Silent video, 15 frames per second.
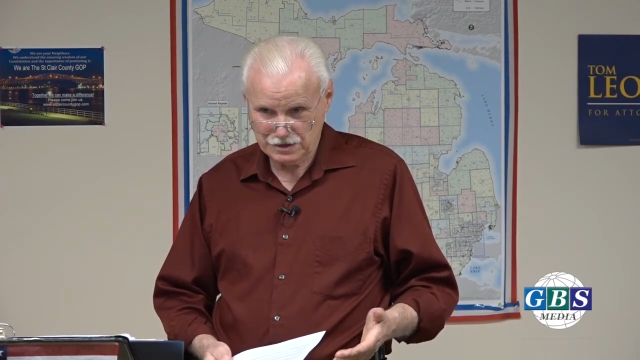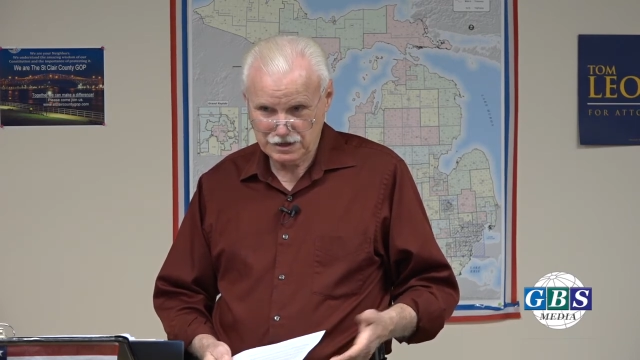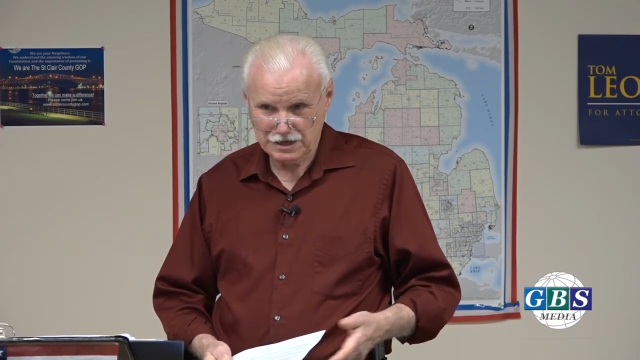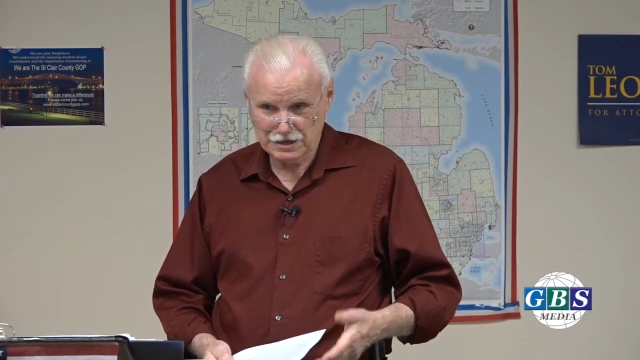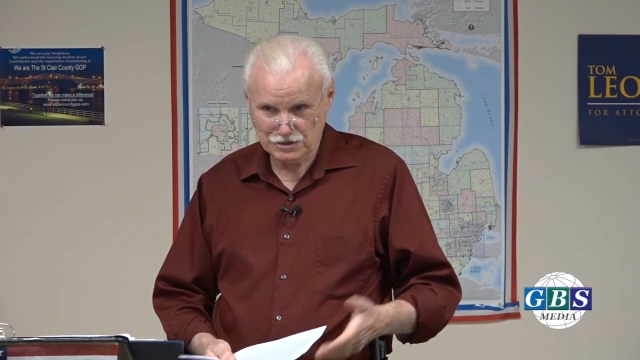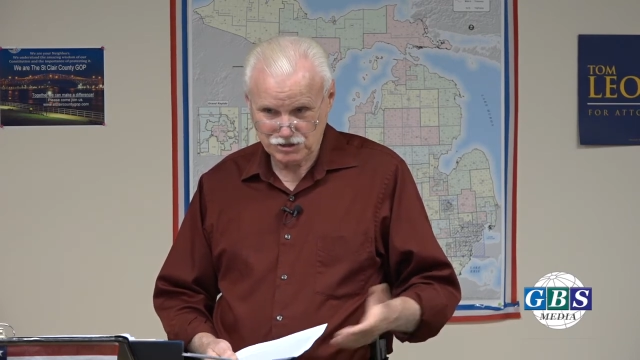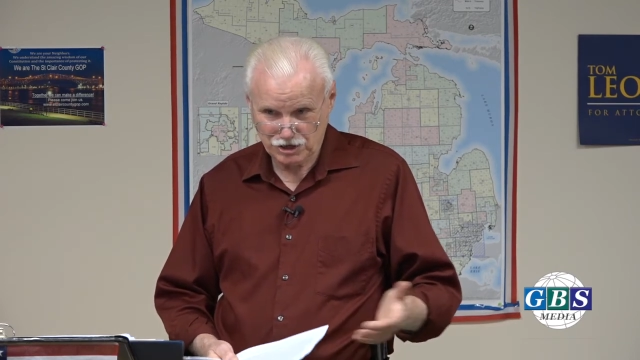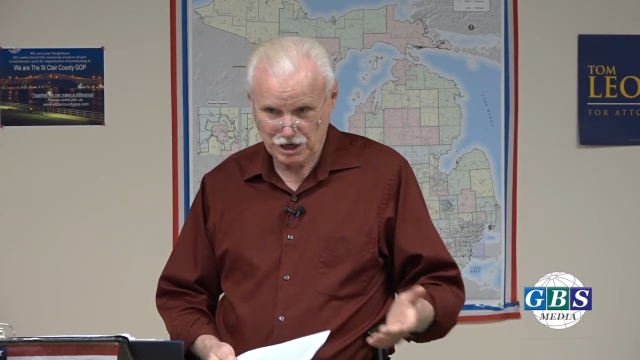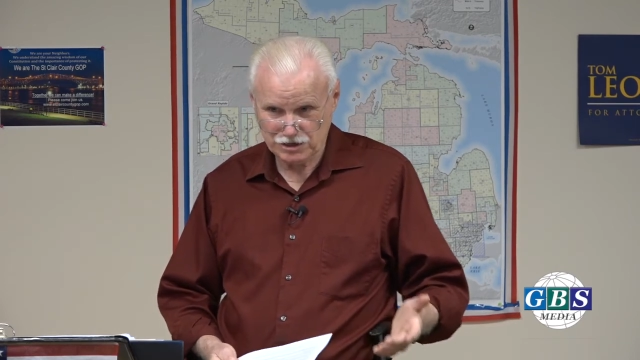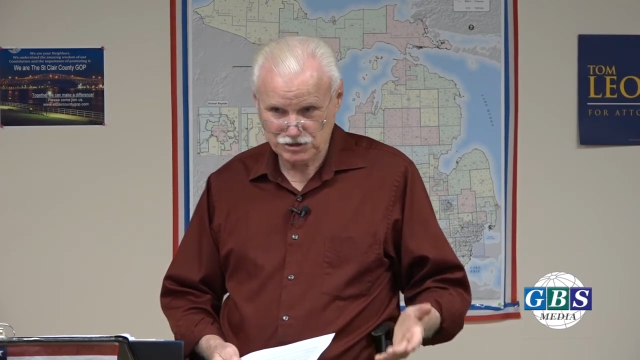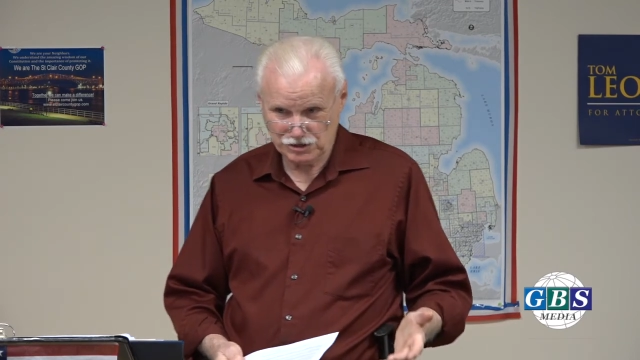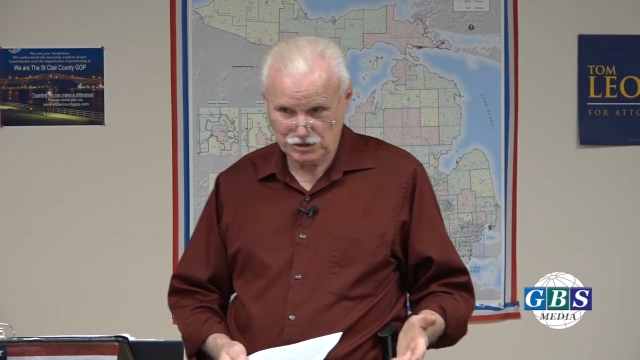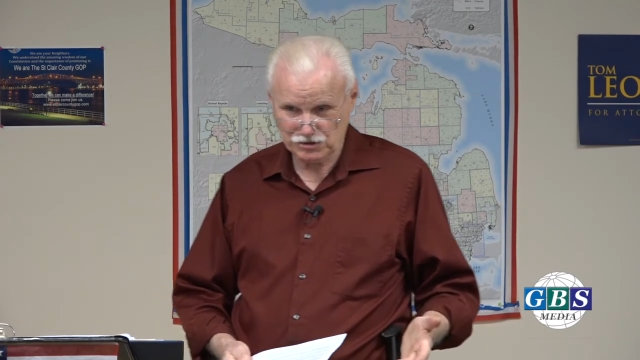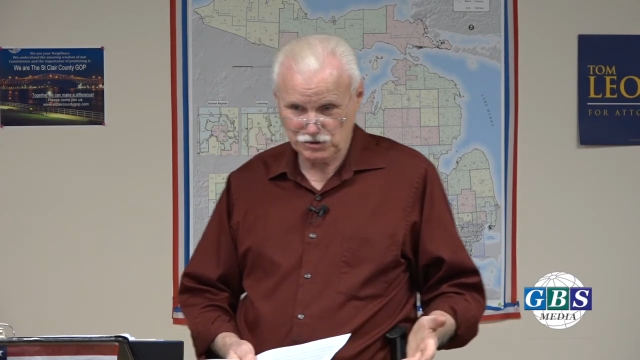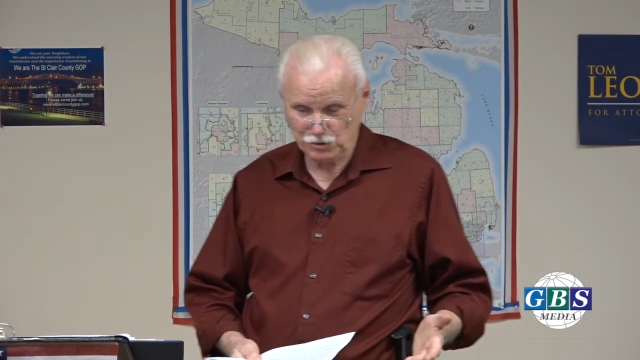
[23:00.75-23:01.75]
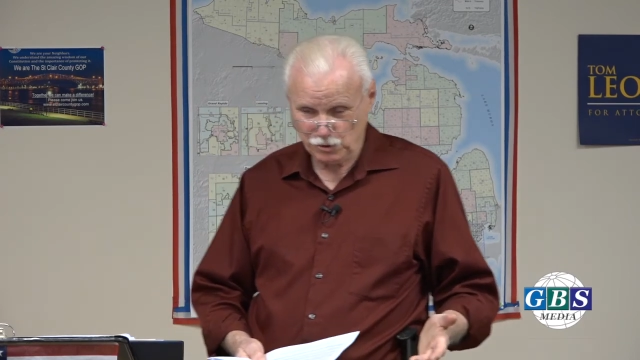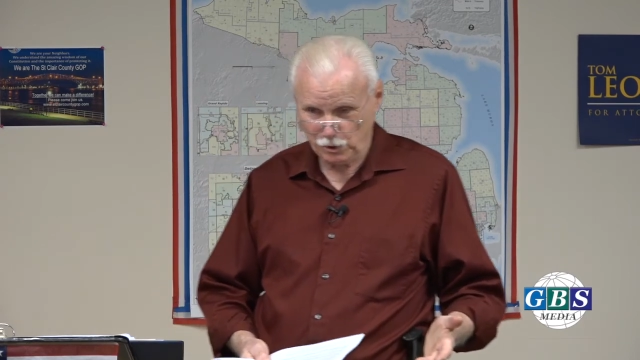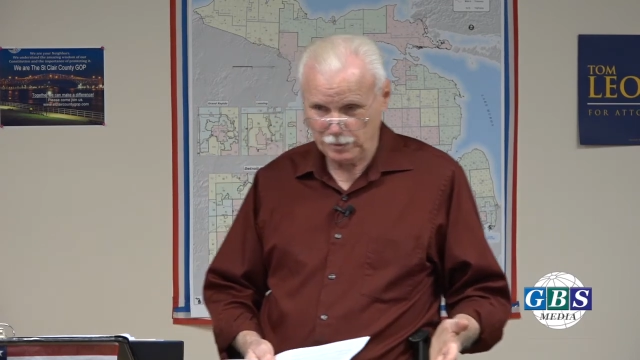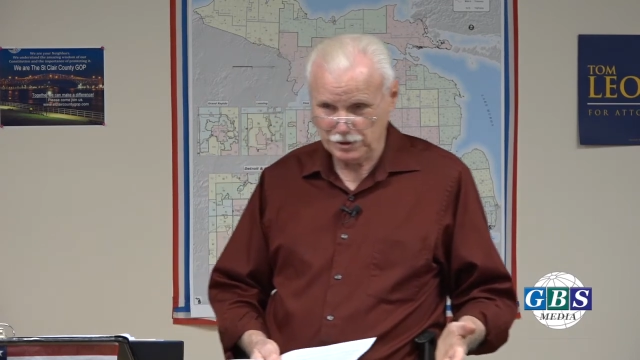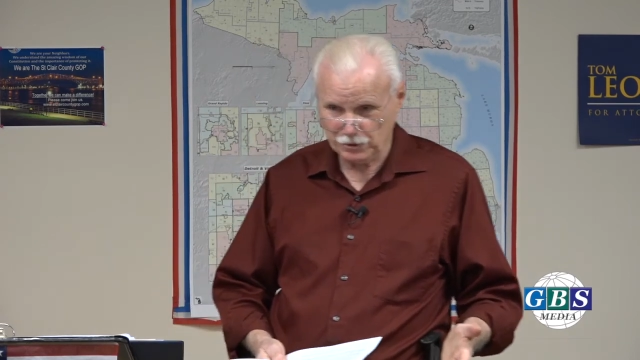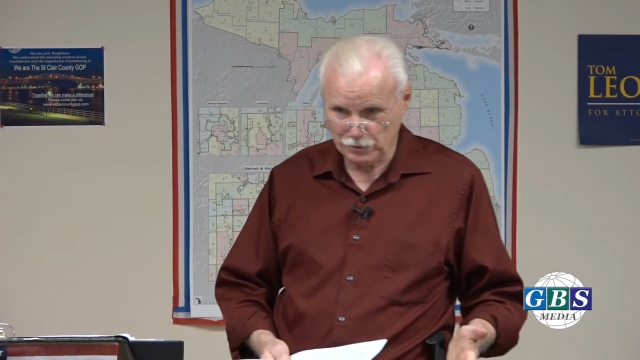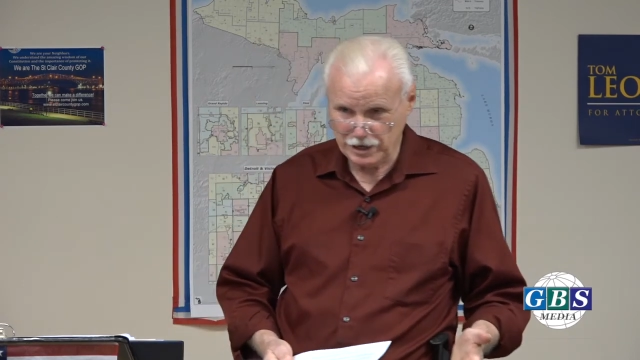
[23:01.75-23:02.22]
they can charge such
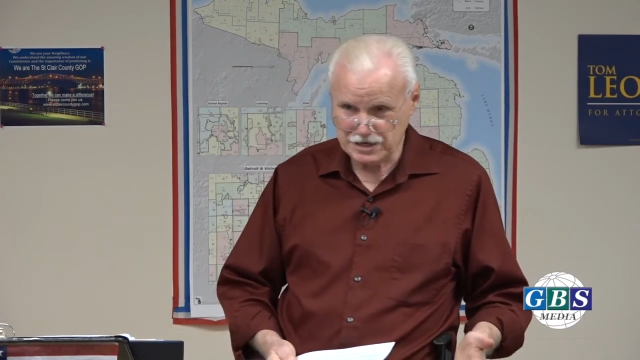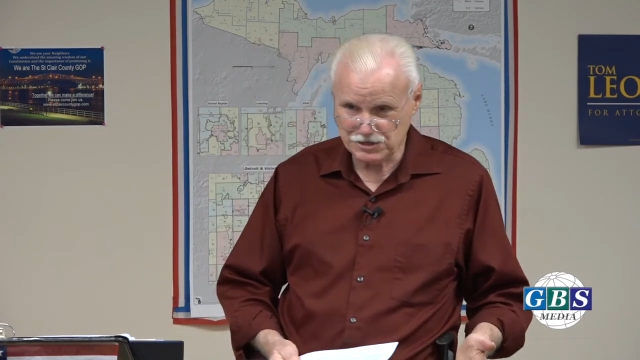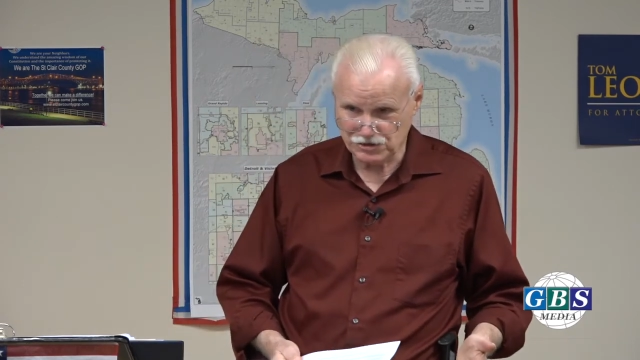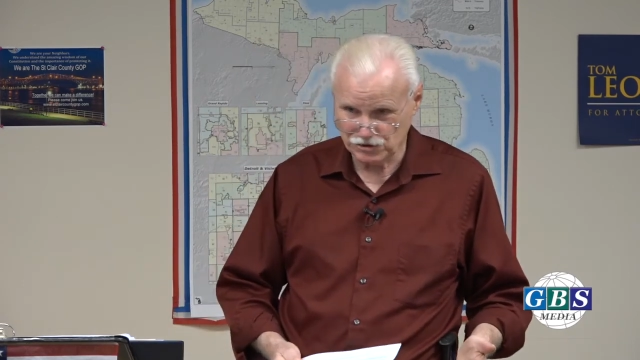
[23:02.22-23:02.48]
exorbitant rates.